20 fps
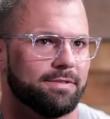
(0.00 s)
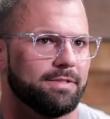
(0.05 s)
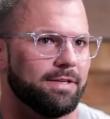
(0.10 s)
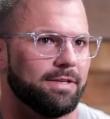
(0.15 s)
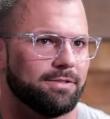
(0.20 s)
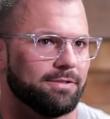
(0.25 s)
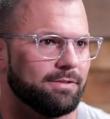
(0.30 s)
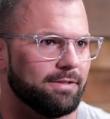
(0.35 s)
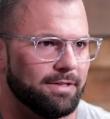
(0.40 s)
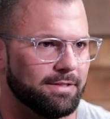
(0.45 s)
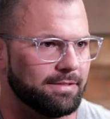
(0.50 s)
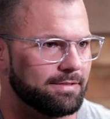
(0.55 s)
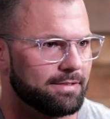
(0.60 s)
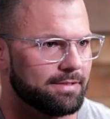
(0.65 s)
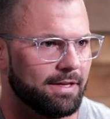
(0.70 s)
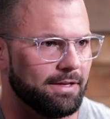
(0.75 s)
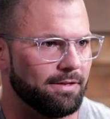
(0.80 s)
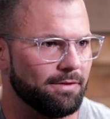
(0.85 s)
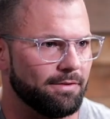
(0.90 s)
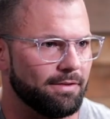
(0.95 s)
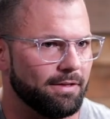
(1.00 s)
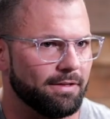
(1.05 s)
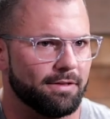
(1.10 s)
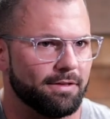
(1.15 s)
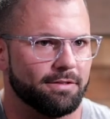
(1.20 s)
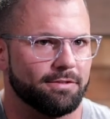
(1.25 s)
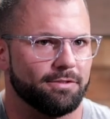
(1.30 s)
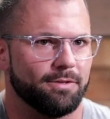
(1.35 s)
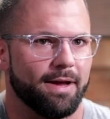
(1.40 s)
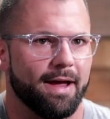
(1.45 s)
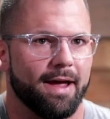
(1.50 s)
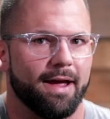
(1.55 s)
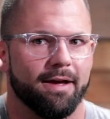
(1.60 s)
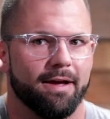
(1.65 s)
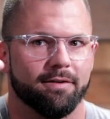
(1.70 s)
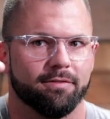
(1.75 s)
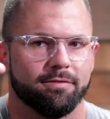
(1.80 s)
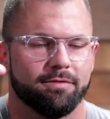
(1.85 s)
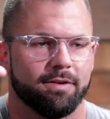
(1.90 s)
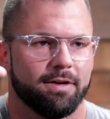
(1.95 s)
potential is that you think that you
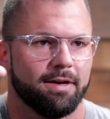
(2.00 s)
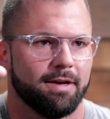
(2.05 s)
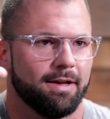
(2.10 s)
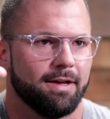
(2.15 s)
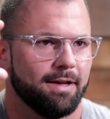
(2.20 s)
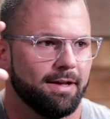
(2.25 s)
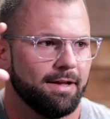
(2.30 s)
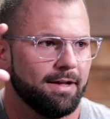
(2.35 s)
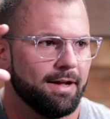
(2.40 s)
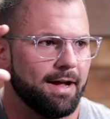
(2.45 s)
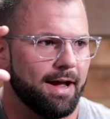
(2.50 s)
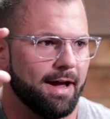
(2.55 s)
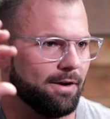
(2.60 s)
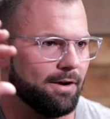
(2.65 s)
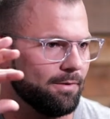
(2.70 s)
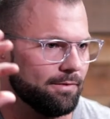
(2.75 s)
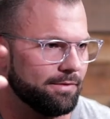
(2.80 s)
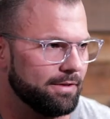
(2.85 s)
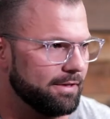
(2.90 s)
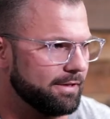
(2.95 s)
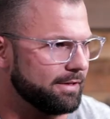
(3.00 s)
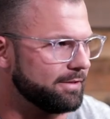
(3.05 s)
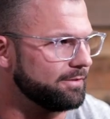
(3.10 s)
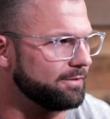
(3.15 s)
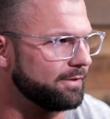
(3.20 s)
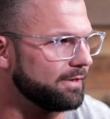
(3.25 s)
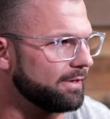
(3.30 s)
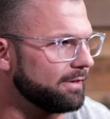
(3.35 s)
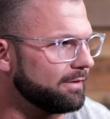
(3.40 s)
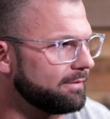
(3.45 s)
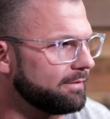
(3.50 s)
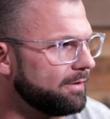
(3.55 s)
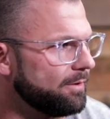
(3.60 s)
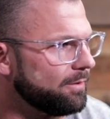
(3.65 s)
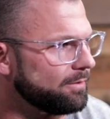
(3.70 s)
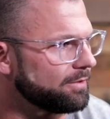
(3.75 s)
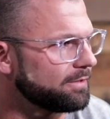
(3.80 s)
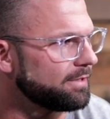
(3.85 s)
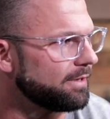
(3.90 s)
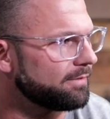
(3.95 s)
have. I don't think that you can
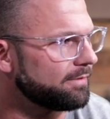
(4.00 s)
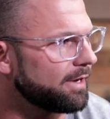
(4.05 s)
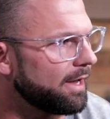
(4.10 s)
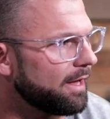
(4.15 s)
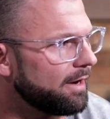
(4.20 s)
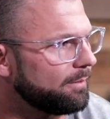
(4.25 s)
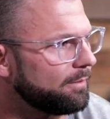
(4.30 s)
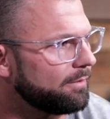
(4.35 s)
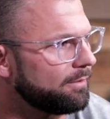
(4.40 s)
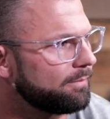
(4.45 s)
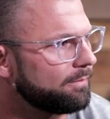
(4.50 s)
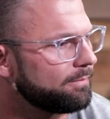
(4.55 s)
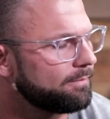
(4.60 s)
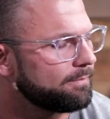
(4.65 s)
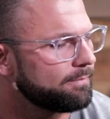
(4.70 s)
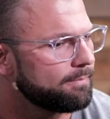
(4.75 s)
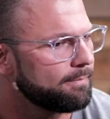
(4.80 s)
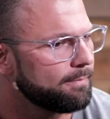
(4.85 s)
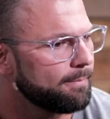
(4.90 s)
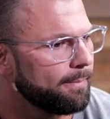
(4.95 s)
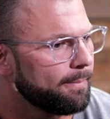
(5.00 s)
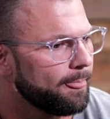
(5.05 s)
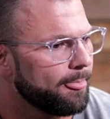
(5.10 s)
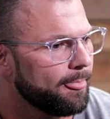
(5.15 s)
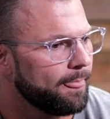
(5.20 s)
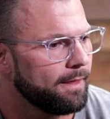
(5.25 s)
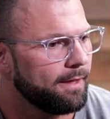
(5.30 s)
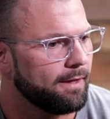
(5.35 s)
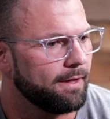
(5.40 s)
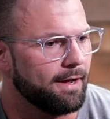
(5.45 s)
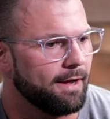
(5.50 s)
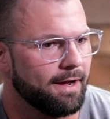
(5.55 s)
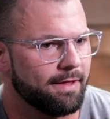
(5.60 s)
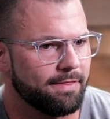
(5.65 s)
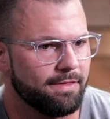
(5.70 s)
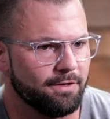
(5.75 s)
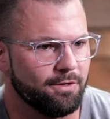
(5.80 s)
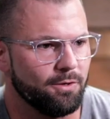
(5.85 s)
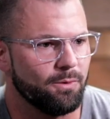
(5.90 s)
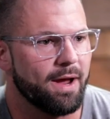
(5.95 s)
hold yourself accountable. Uh, I
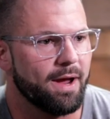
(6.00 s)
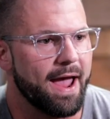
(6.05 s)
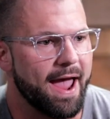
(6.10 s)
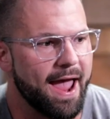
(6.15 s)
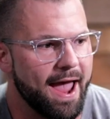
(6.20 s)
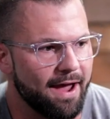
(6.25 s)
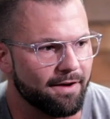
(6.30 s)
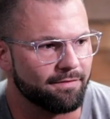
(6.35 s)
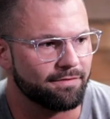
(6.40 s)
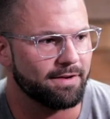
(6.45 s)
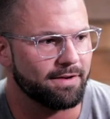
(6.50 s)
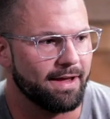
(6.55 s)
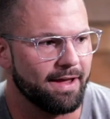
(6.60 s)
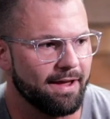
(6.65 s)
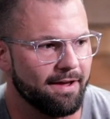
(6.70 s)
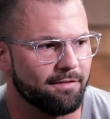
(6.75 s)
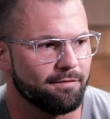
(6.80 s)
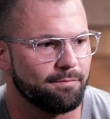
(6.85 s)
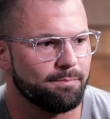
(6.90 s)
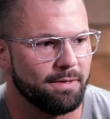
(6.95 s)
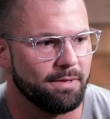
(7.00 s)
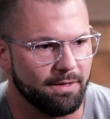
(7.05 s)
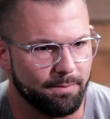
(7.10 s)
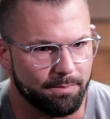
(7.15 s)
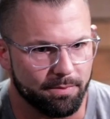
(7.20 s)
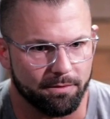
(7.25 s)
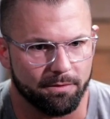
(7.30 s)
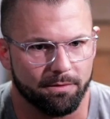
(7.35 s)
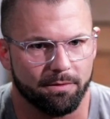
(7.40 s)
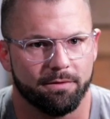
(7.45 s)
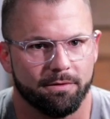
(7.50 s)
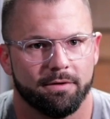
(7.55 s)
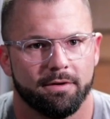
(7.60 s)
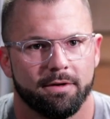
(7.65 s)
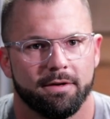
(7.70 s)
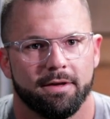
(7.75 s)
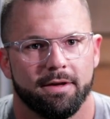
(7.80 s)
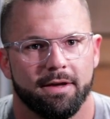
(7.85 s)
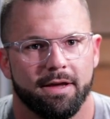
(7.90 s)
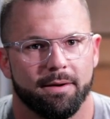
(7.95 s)
think you have to have people
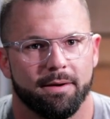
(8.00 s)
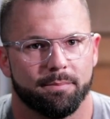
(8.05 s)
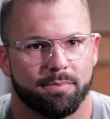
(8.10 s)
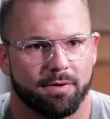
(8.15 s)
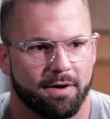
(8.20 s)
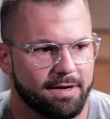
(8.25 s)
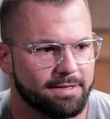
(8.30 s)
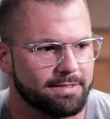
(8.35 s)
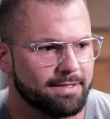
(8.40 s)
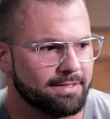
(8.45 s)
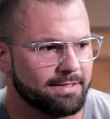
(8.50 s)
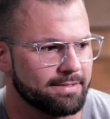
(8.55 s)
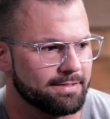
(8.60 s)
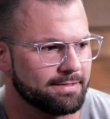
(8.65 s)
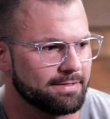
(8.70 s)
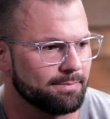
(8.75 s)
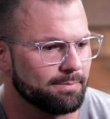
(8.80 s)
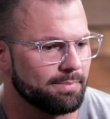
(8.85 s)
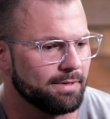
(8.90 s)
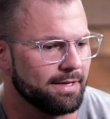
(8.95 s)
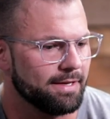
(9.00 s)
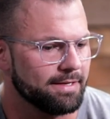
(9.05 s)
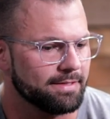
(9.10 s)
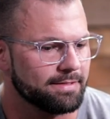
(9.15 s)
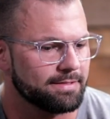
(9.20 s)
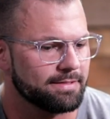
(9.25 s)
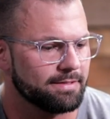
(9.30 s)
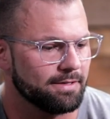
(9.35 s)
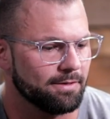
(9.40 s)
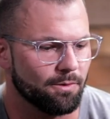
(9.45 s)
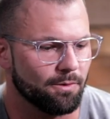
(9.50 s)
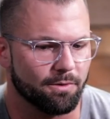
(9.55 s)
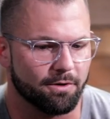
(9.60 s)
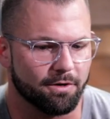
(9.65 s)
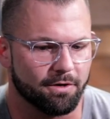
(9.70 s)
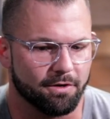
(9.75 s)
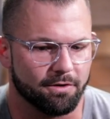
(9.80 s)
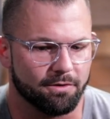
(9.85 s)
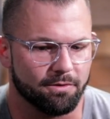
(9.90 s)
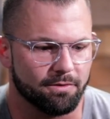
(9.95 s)
and processes in place in
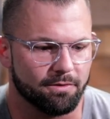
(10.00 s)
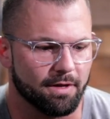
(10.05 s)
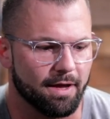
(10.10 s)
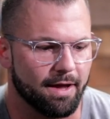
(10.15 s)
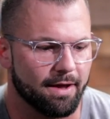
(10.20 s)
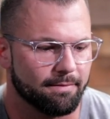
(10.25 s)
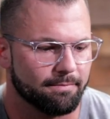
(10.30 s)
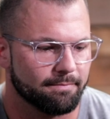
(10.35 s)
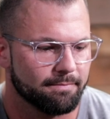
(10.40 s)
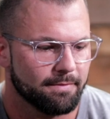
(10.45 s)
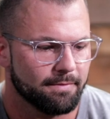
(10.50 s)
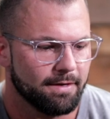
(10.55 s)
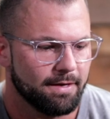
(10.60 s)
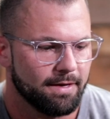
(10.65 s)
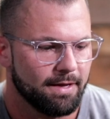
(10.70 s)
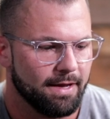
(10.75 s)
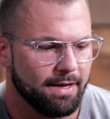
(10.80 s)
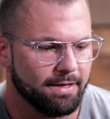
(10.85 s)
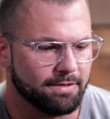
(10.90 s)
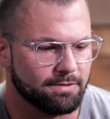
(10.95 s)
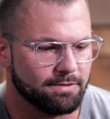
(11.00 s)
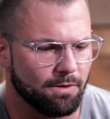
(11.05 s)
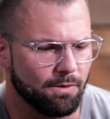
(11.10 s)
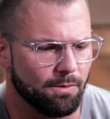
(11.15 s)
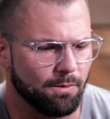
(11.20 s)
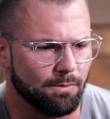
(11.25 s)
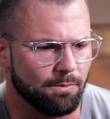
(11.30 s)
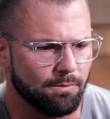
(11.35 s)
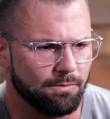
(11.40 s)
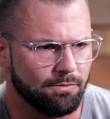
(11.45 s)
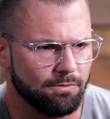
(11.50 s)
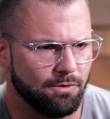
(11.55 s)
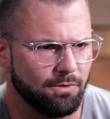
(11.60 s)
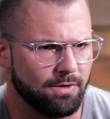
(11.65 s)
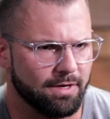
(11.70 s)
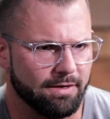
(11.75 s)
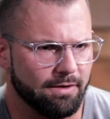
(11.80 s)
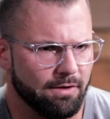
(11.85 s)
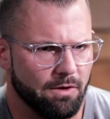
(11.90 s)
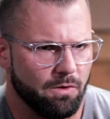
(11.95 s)
order to do that. And so
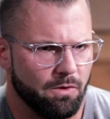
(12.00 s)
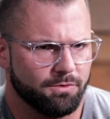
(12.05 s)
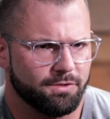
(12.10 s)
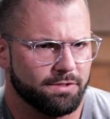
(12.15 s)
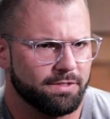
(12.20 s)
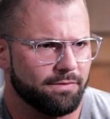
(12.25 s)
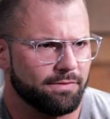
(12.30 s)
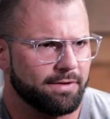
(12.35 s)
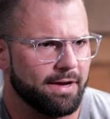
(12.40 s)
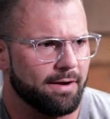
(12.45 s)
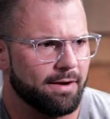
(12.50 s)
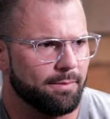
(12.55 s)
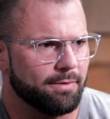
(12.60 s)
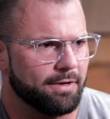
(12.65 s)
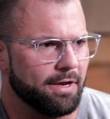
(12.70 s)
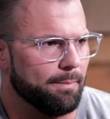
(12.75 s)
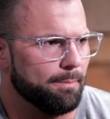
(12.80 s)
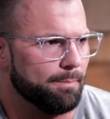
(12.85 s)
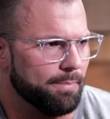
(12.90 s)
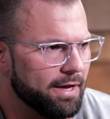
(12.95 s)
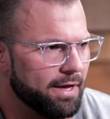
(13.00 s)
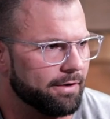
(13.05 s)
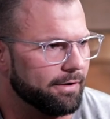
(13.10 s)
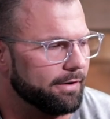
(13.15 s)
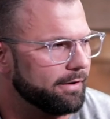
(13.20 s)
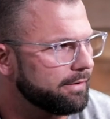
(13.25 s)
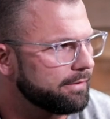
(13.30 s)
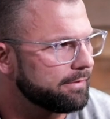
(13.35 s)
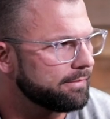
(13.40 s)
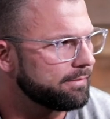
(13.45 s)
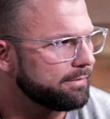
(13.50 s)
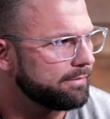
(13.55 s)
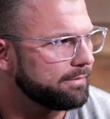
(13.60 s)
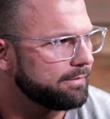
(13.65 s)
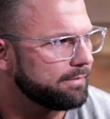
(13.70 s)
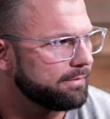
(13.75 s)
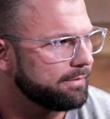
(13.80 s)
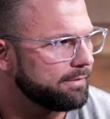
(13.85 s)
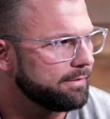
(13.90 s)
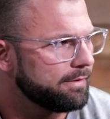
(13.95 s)
you can hold yourself accountable to get better,
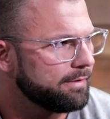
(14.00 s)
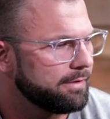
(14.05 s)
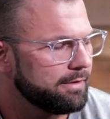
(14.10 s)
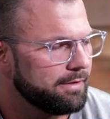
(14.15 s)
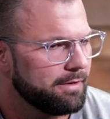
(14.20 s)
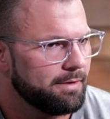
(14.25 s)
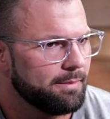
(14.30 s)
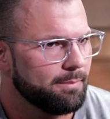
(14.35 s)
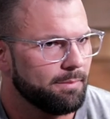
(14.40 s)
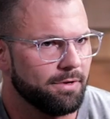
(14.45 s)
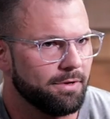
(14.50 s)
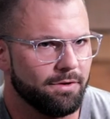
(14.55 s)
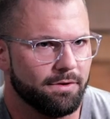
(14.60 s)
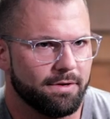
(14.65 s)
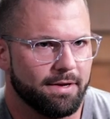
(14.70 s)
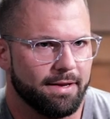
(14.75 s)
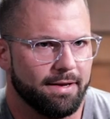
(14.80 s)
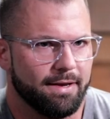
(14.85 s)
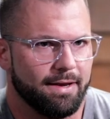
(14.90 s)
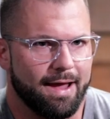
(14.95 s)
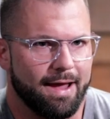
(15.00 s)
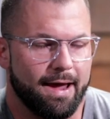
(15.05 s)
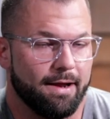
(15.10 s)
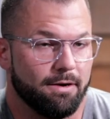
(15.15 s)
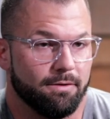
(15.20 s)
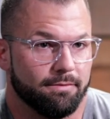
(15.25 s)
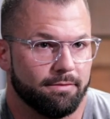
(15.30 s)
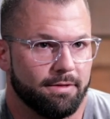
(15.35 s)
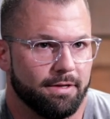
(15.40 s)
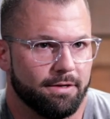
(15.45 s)
sure, but you can, I don't